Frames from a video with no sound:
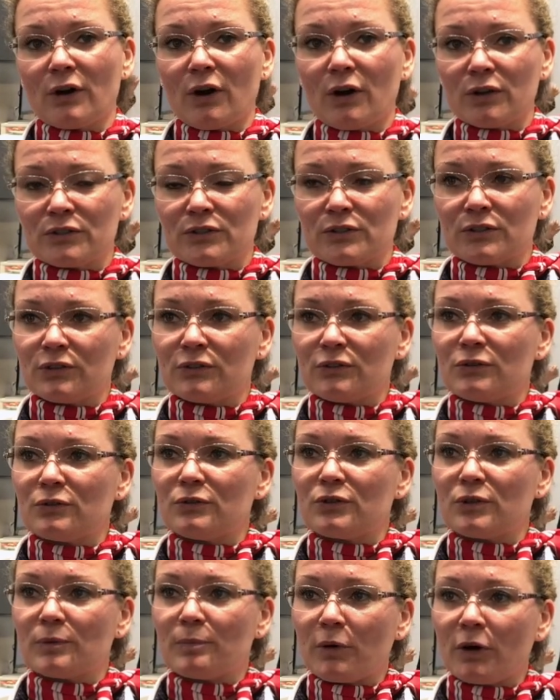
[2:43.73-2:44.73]
also to
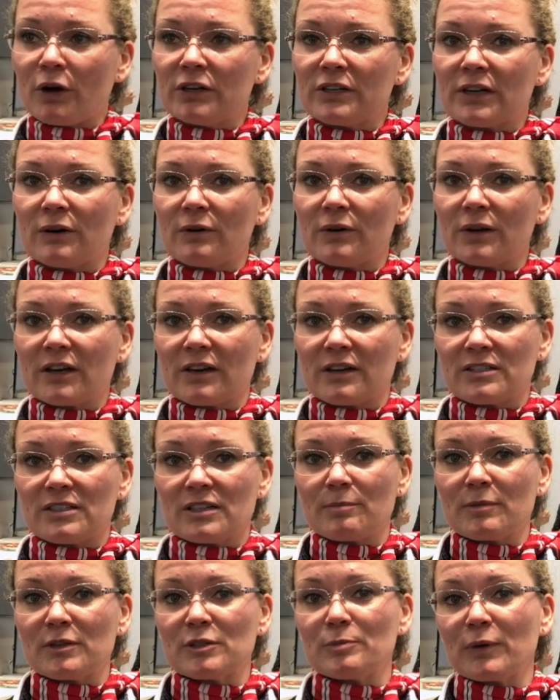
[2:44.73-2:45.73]
support our
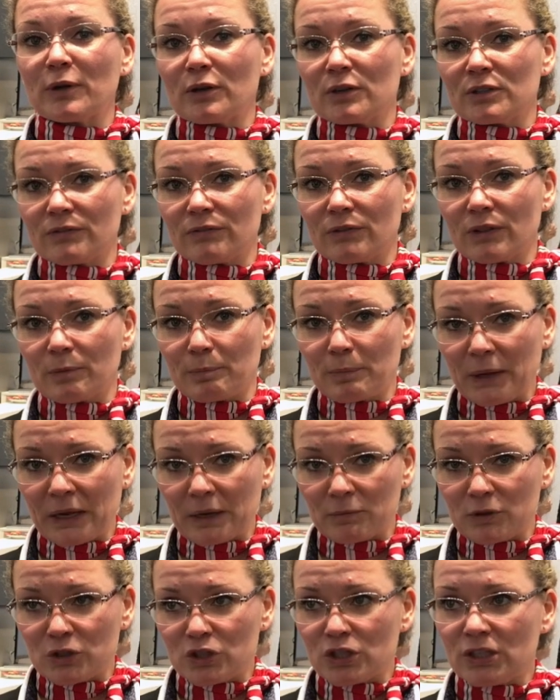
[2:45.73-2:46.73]
customers because of the big
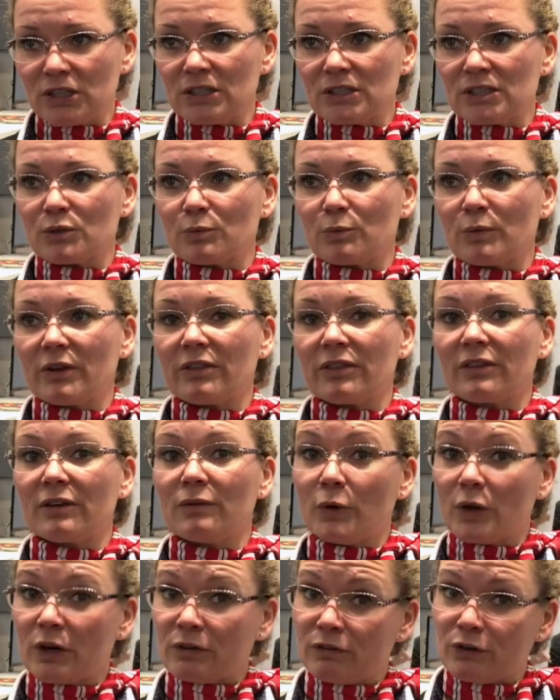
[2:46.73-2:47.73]
machines with
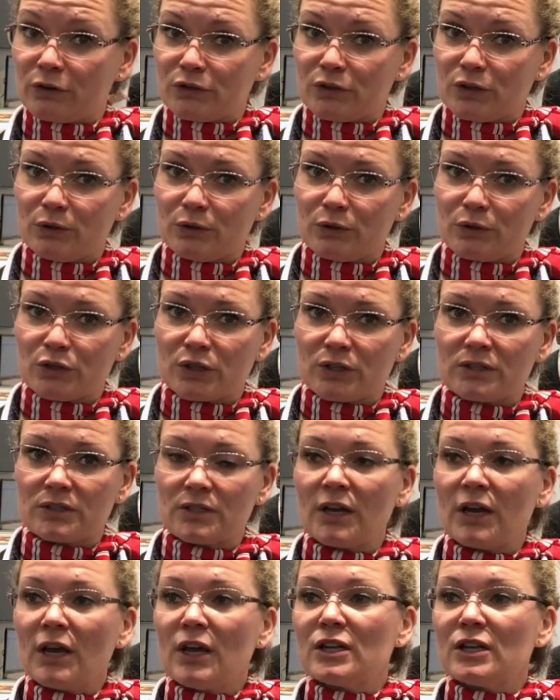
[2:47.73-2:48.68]
workflow solutions.